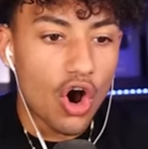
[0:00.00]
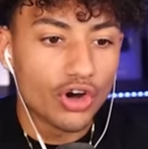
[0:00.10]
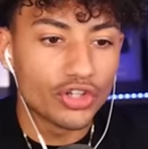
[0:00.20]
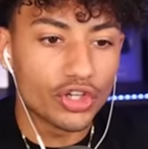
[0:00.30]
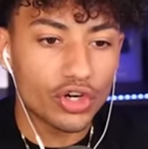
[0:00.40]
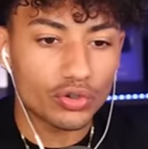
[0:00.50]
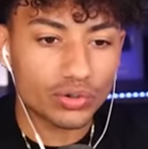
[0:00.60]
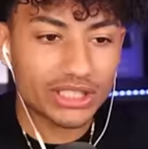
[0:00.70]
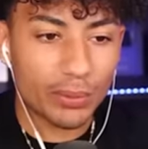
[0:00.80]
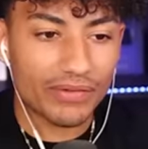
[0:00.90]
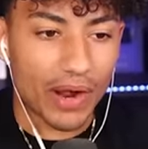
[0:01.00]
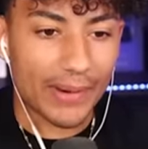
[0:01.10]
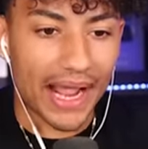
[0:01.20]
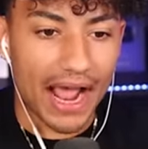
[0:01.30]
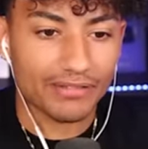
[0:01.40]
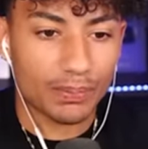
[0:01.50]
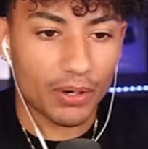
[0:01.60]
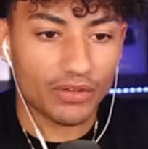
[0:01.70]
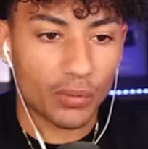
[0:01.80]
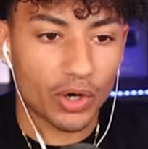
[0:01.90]
no, no, no, don't skip wave. wait, oh, I have the
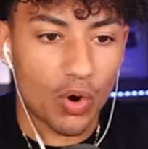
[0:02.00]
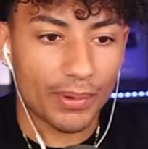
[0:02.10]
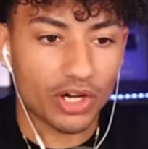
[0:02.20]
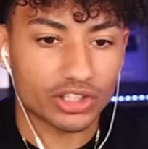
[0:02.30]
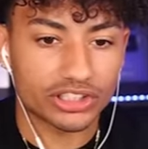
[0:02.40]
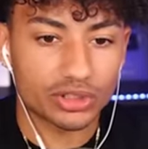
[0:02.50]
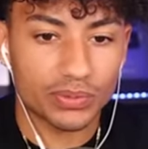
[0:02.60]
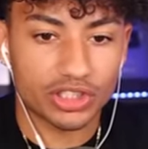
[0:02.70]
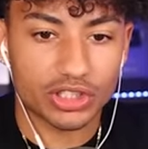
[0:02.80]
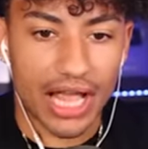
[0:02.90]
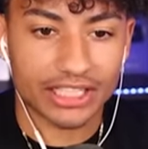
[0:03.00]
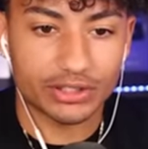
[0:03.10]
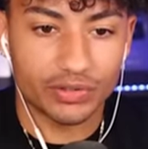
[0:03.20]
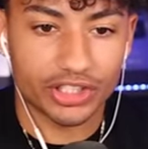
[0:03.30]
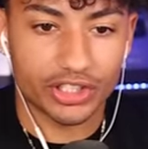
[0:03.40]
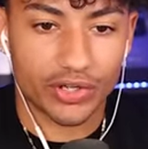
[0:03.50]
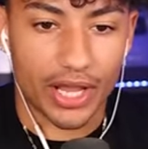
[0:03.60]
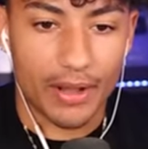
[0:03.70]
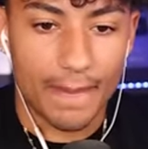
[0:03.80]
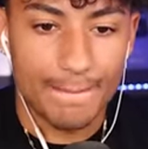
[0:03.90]
perfect one. Oh my gosh, this one looks actually really good. Okay,